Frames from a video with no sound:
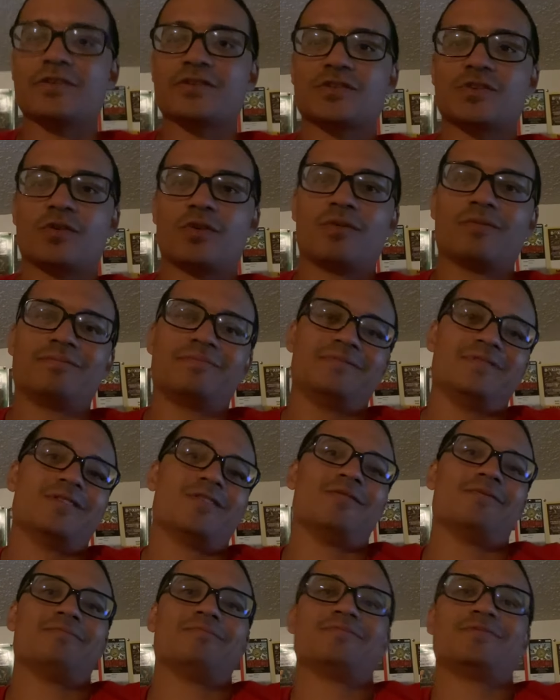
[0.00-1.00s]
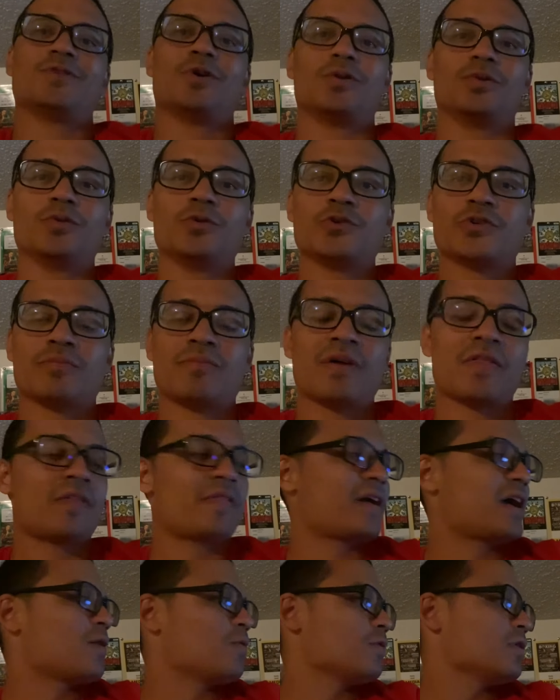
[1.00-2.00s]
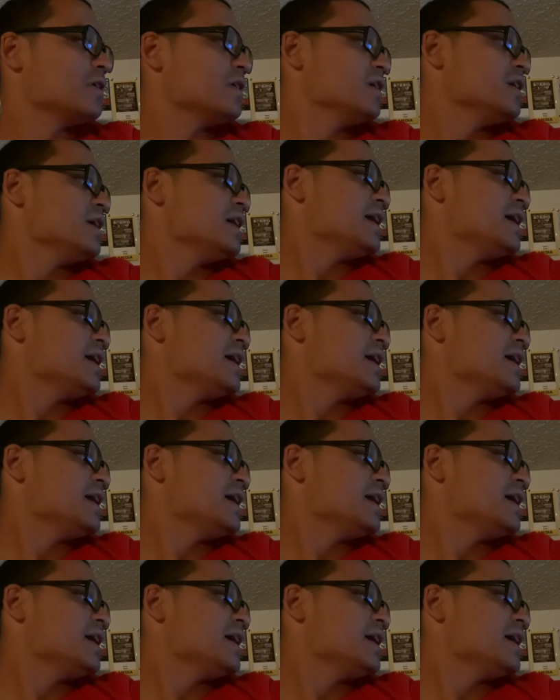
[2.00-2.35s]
so don't lose your breath on that one.